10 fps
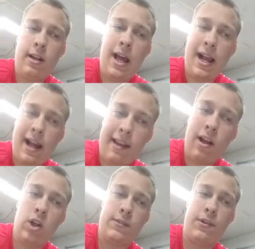I got a
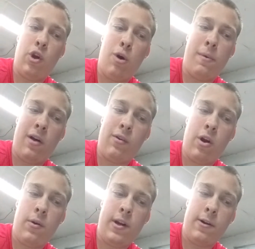loss for UL
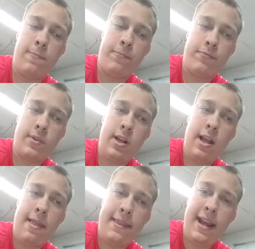Monroe here.
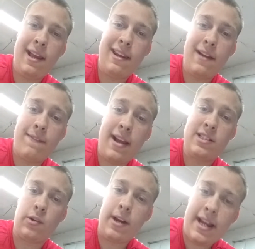Then they
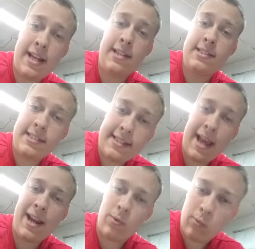face their
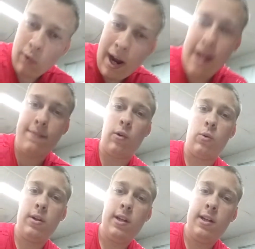in-state rival,
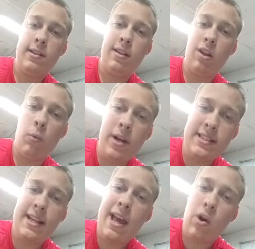the
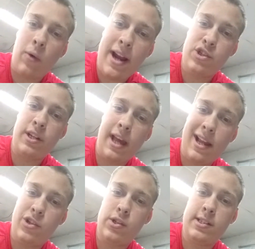Louisiana Raging
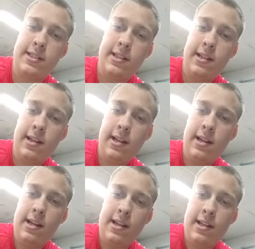Cajuns.
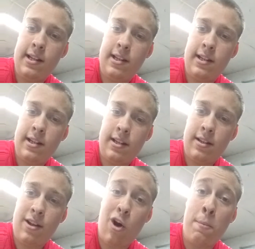
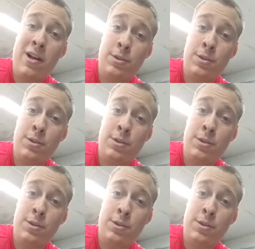Talk about